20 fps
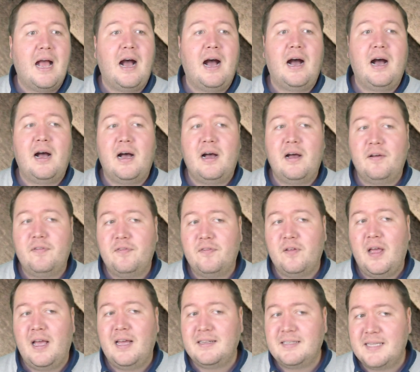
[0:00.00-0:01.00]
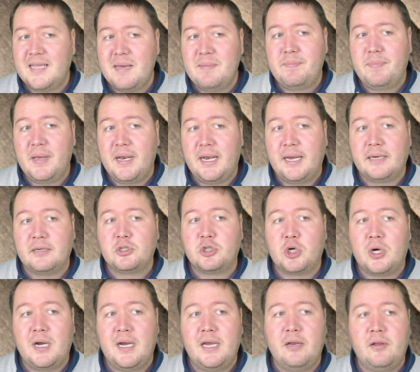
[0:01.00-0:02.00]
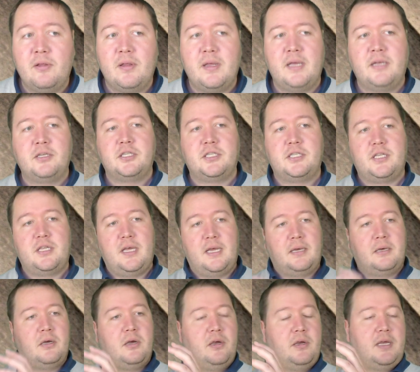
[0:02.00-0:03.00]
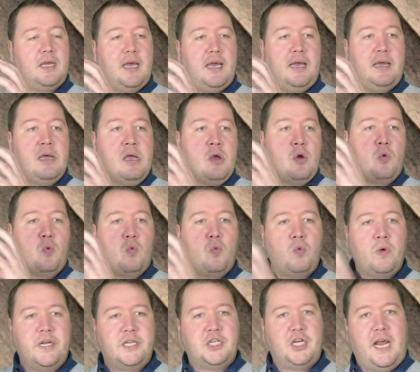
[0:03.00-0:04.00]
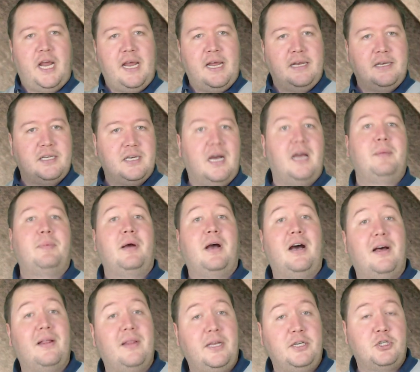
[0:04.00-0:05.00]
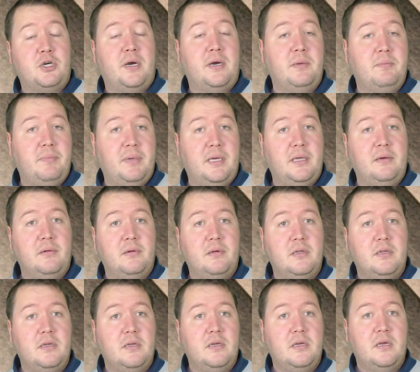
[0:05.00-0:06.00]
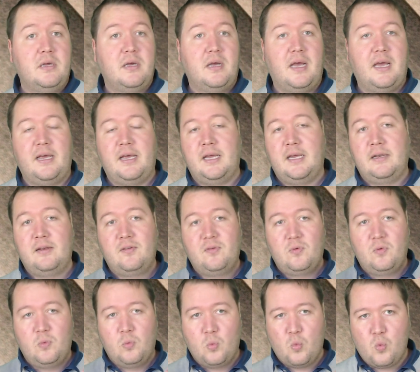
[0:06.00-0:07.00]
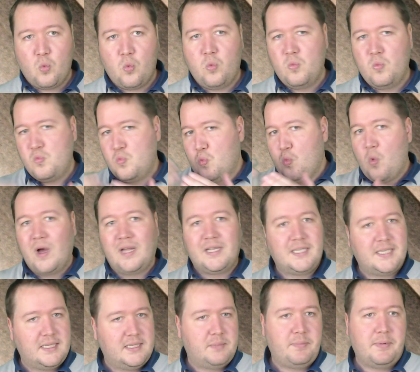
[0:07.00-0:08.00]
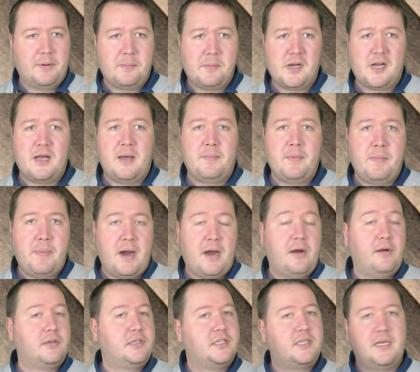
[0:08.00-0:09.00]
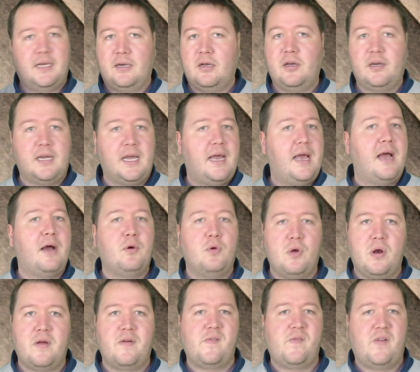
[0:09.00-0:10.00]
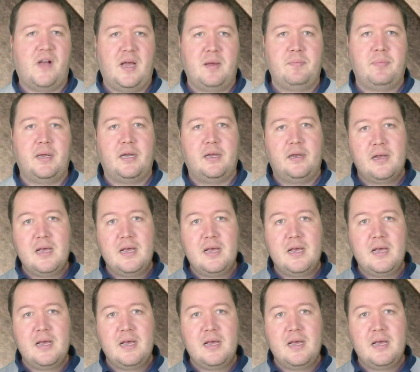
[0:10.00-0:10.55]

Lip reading: as they're bidding, try and then just think, okay, which hand type are they trying to bid? And once it's become apparent, just think, okay, how would I bid it?